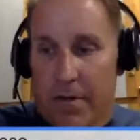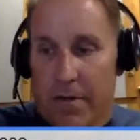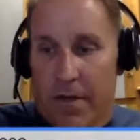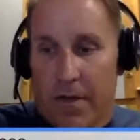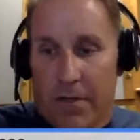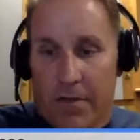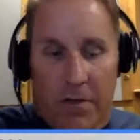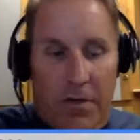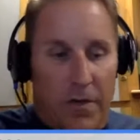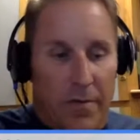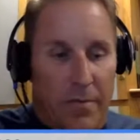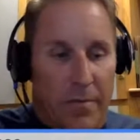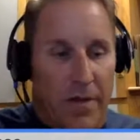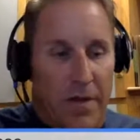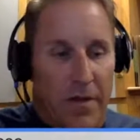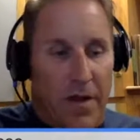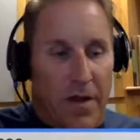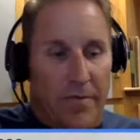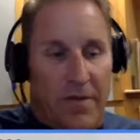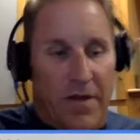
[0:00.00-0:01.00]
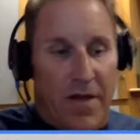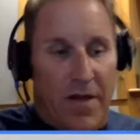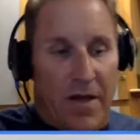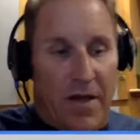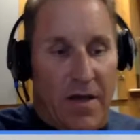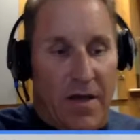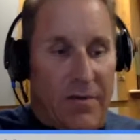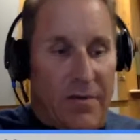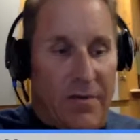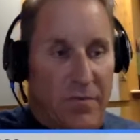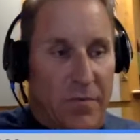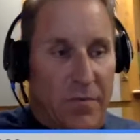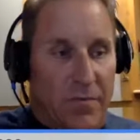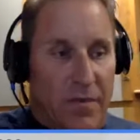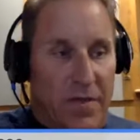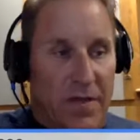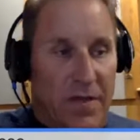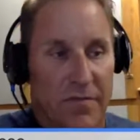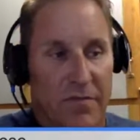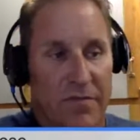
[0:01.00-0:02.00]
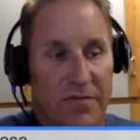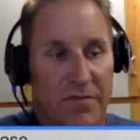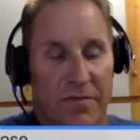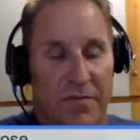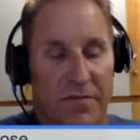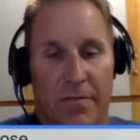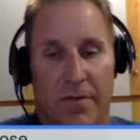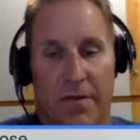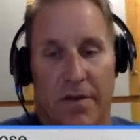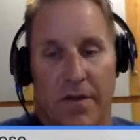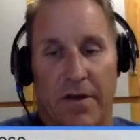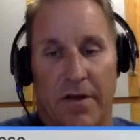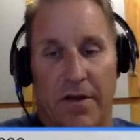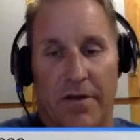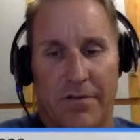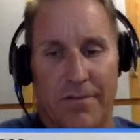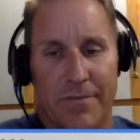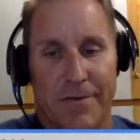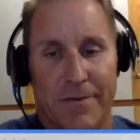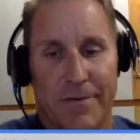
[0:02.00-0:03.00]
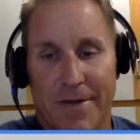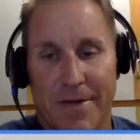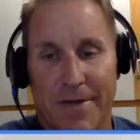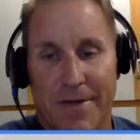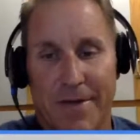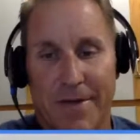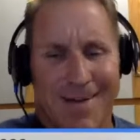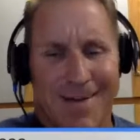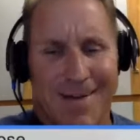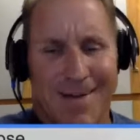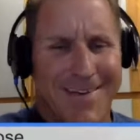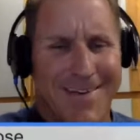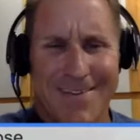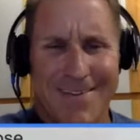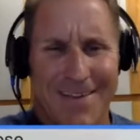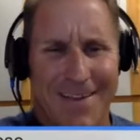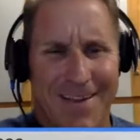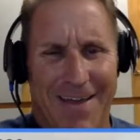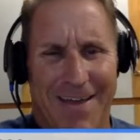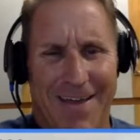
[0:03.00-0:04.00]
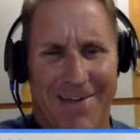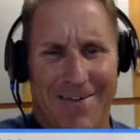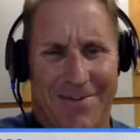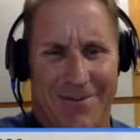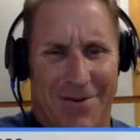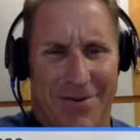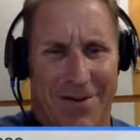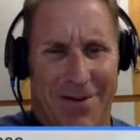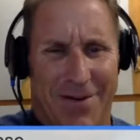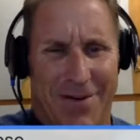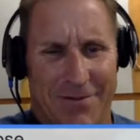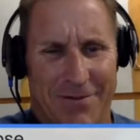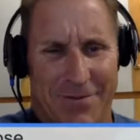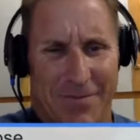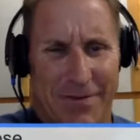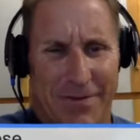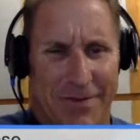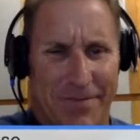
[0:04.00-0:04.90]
could have been off gassing from even something else, but it's still a head scratcher to me.